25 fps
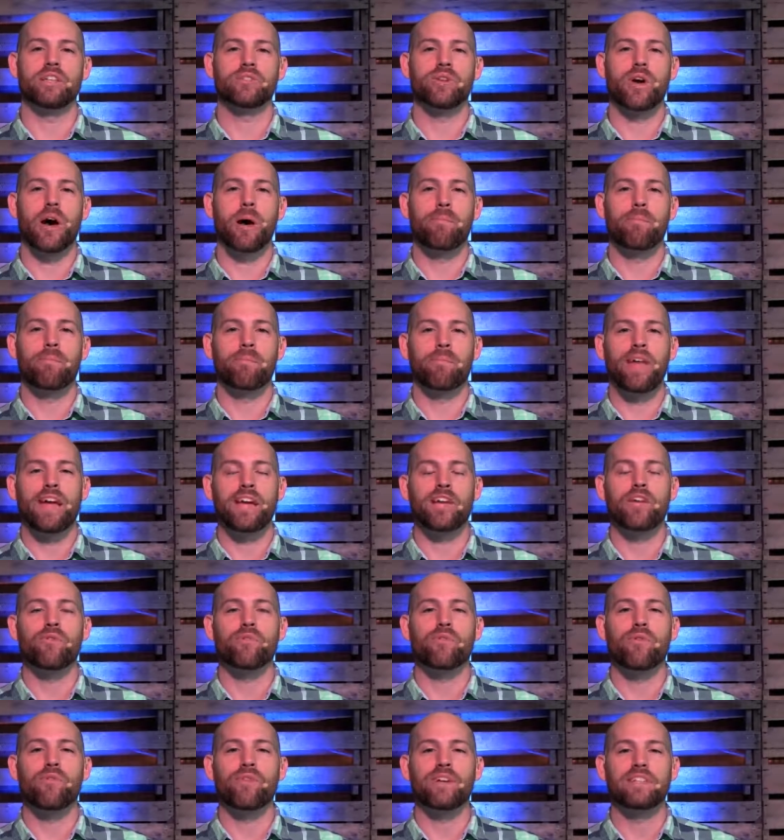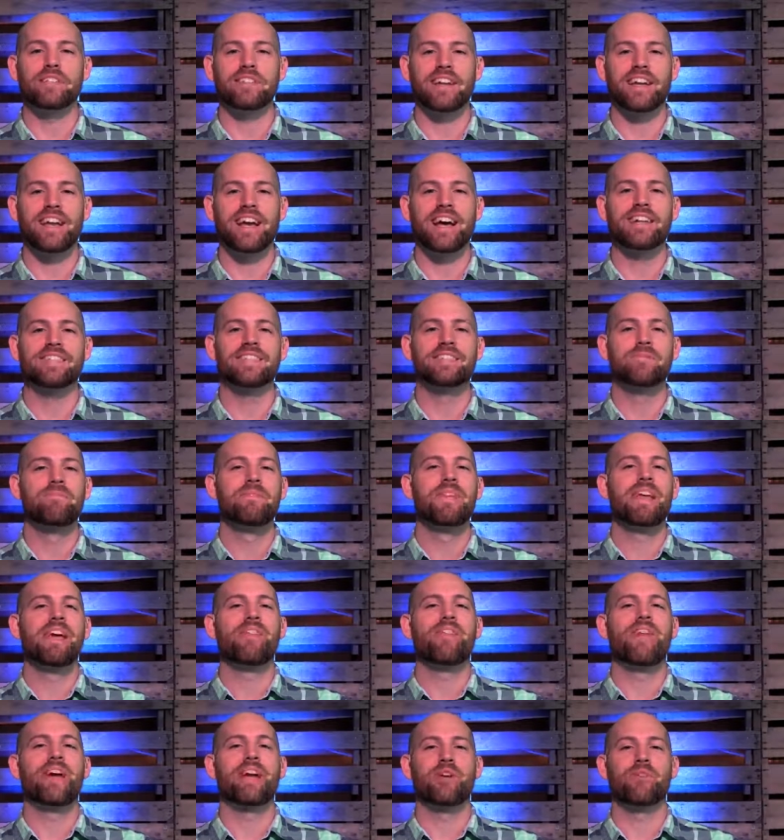So I thank you for visiting us.
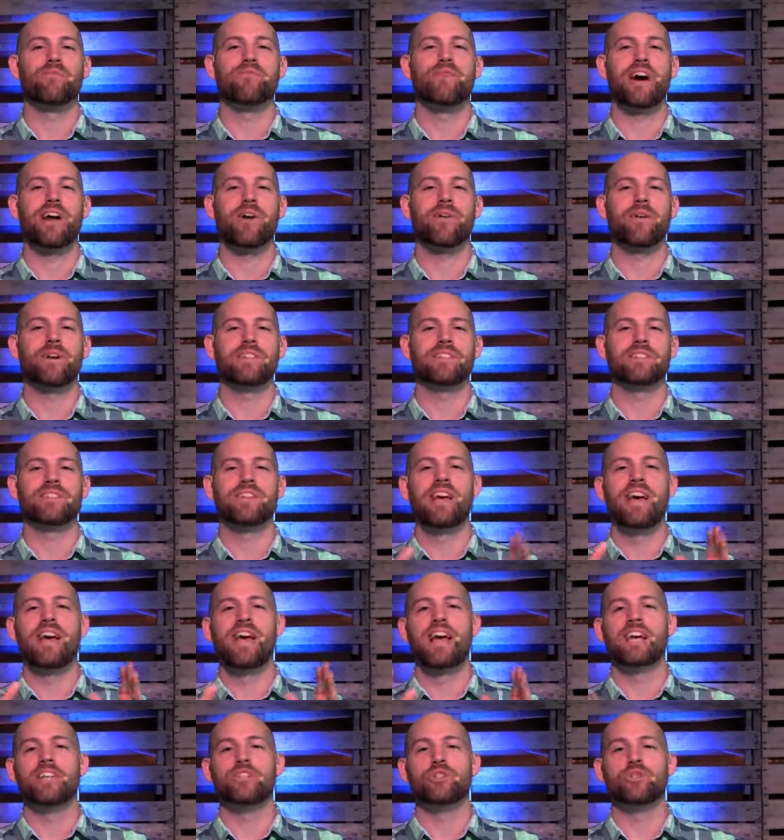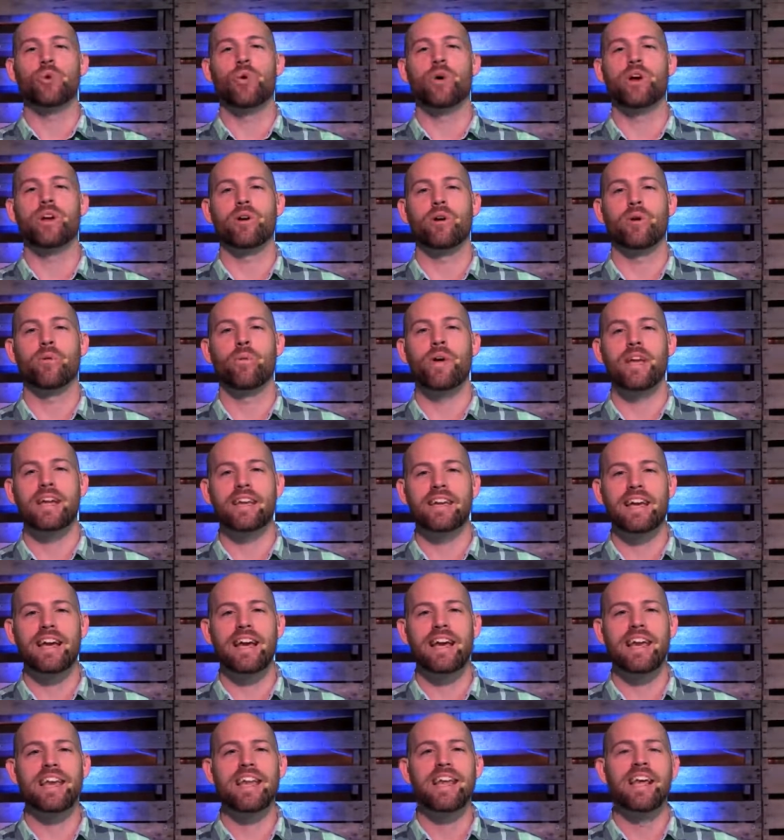Thank you, veterans. Enjoy your
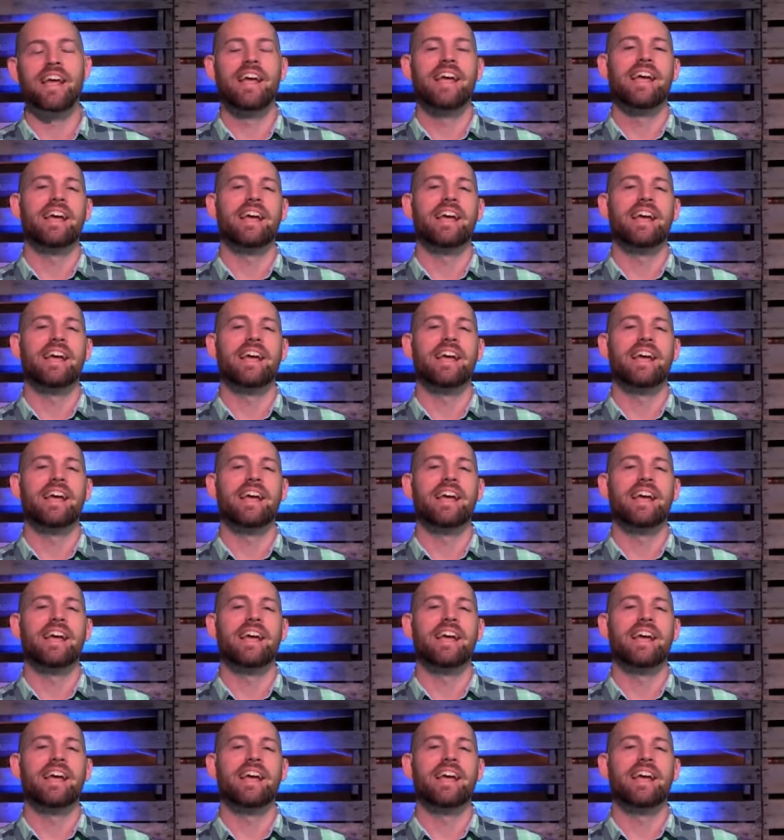weekend.